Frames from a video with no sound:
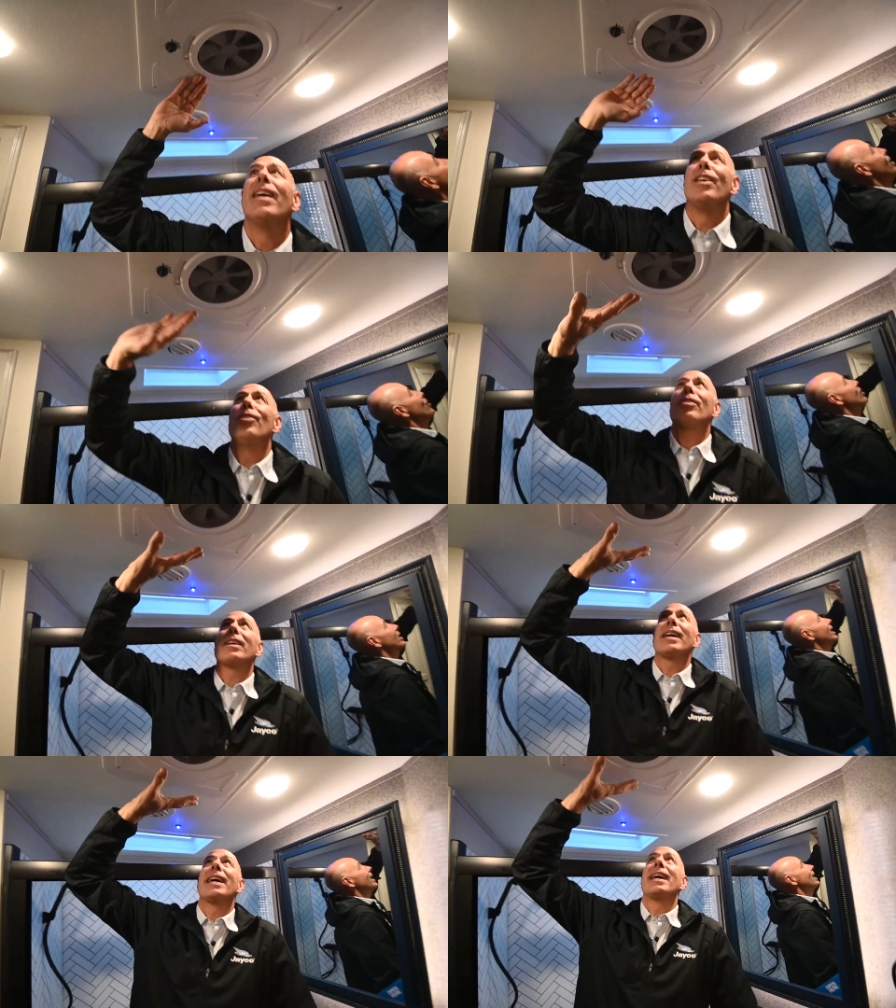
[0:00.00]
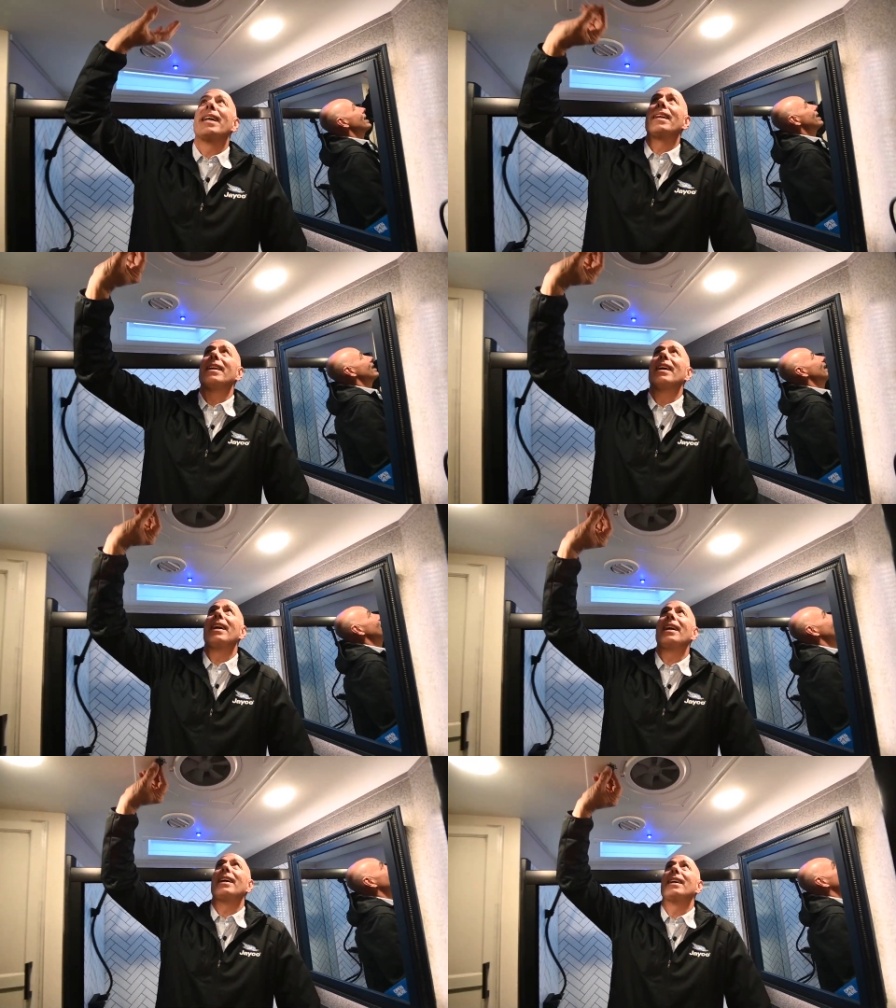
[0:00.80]
You can
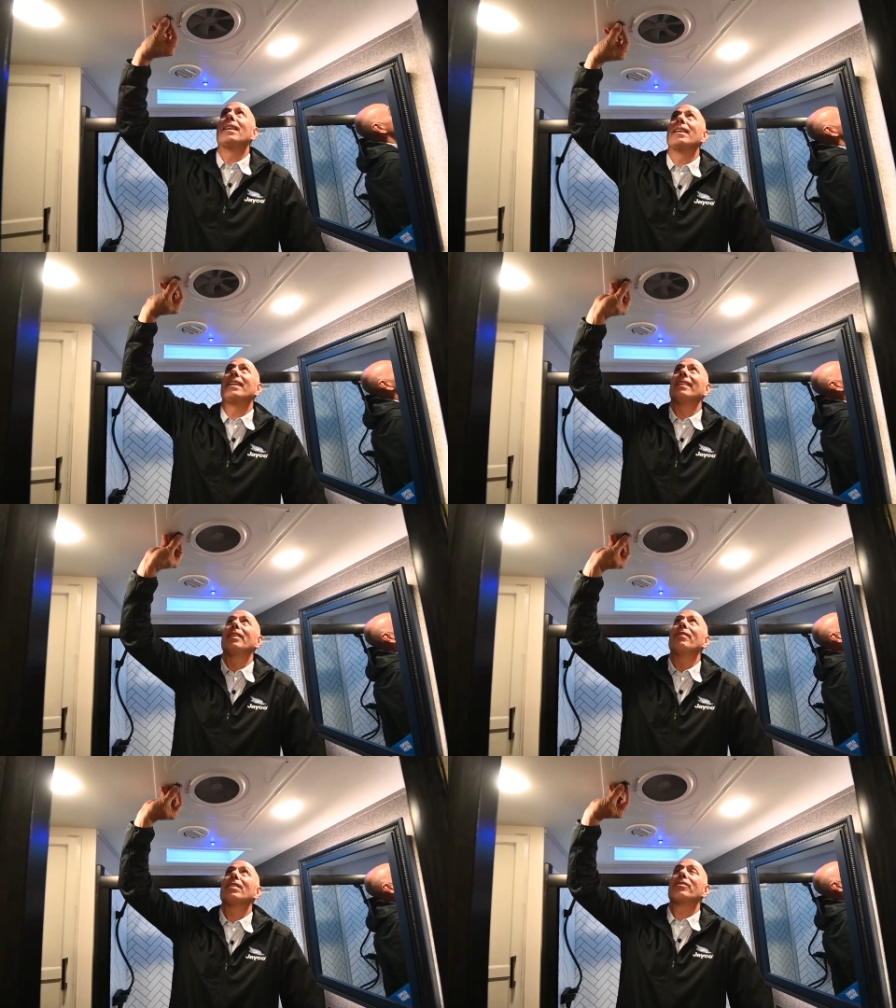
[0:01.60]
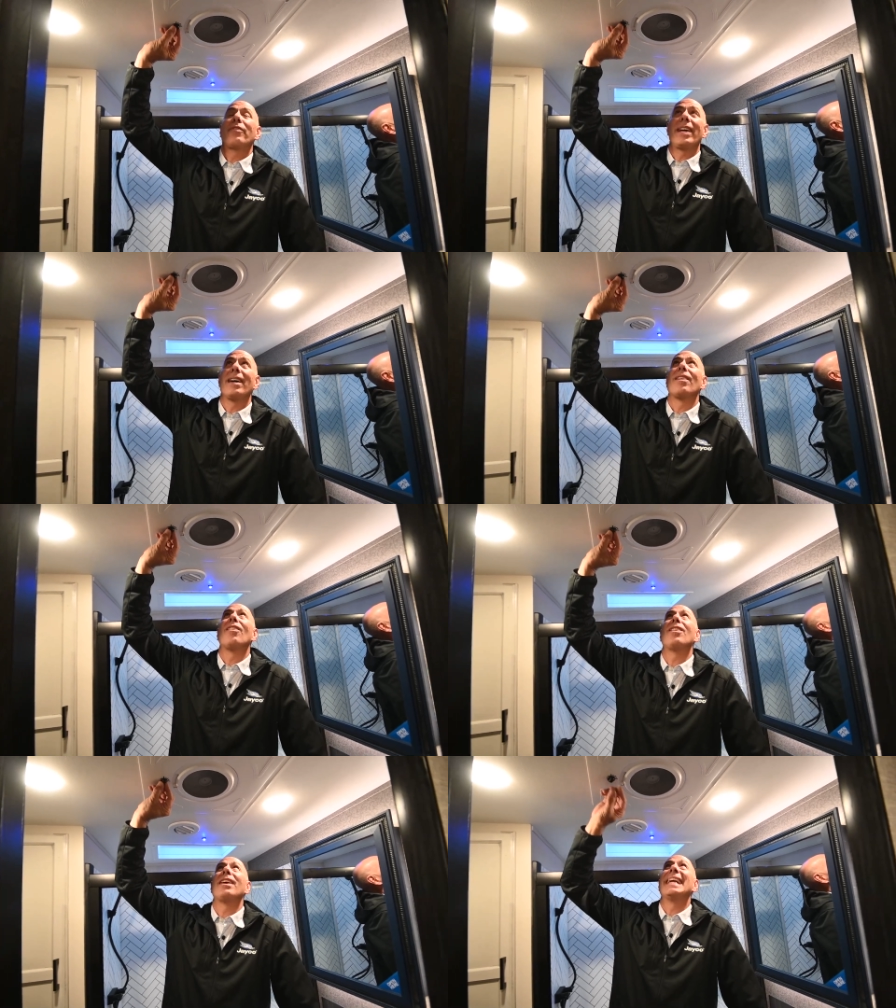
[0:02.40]
leave this fan
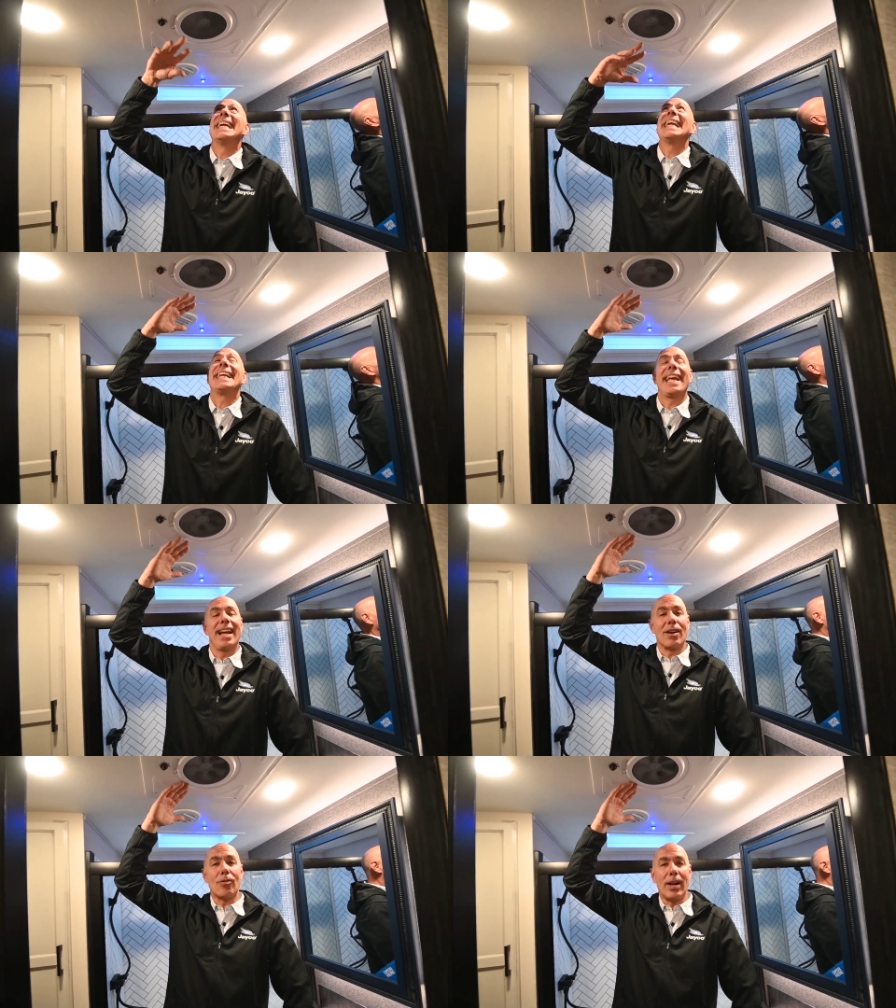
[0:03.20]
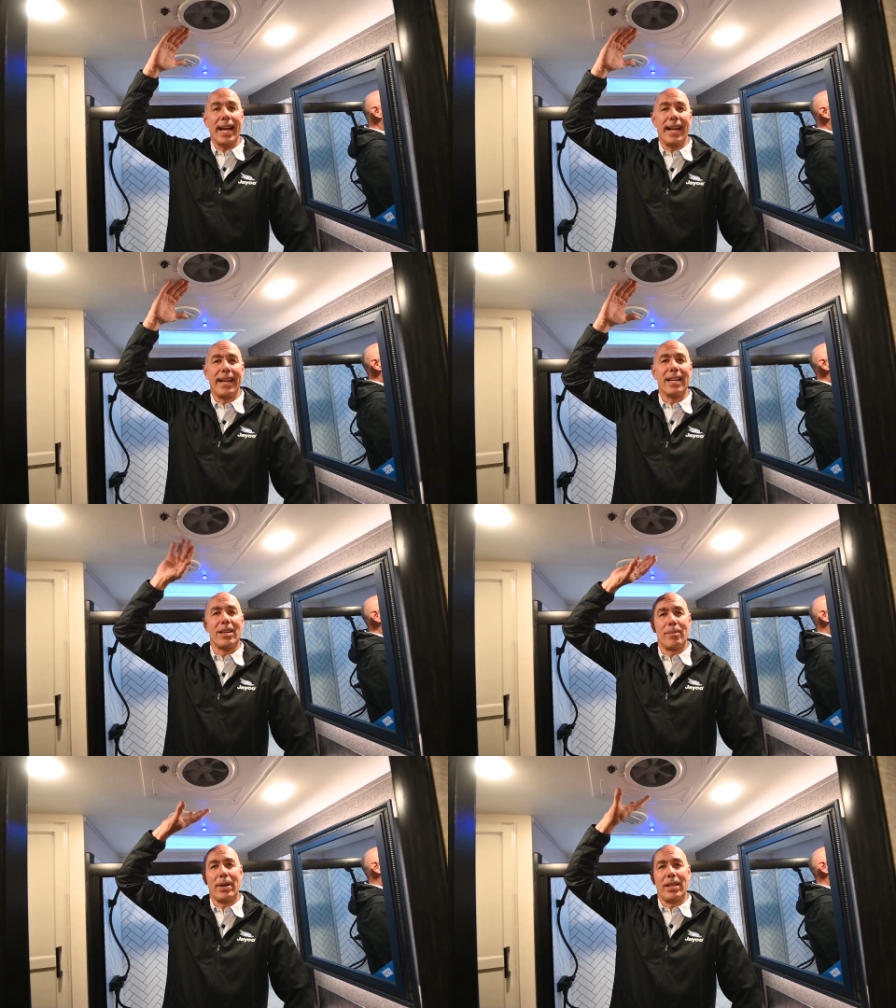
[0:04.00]
on and it can't rain
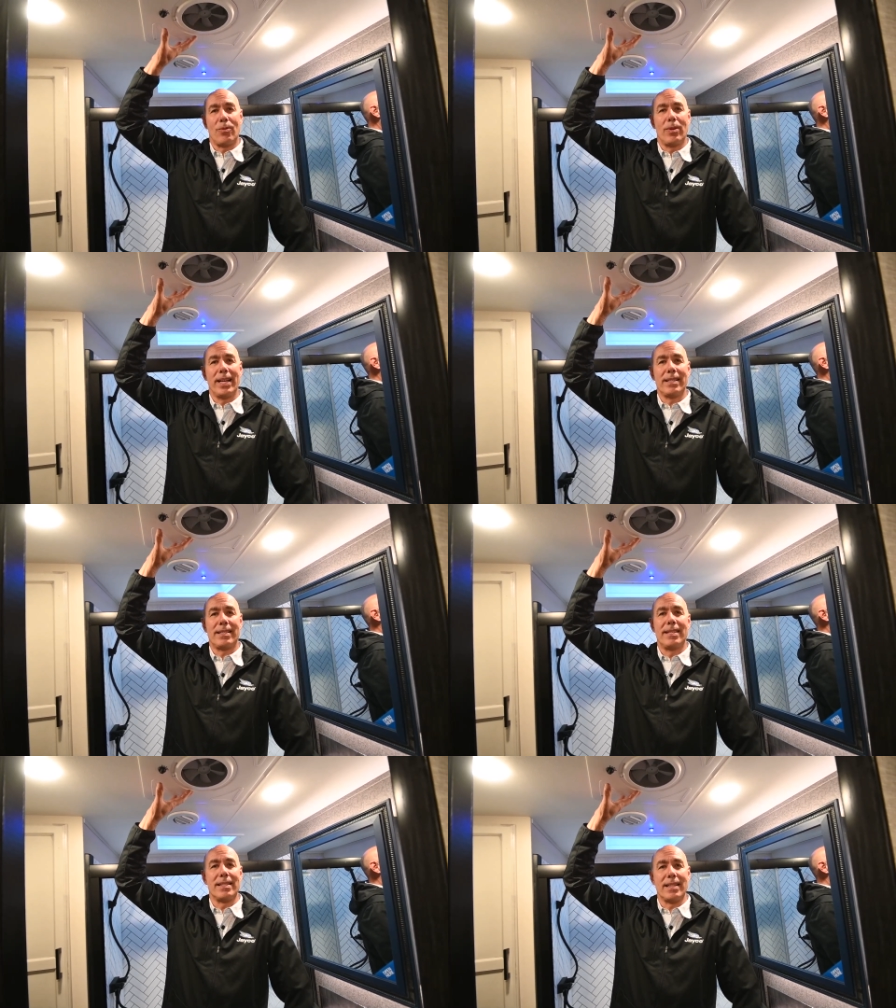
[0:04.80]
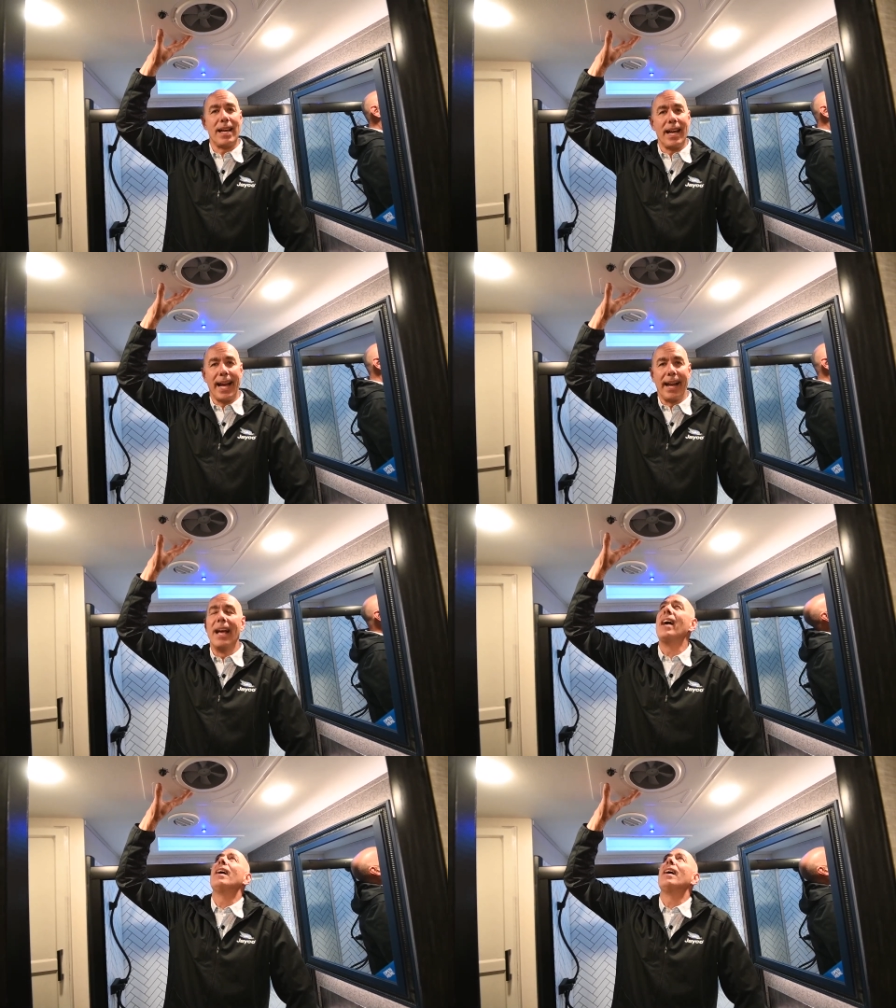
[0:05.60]
in by the way it's designed.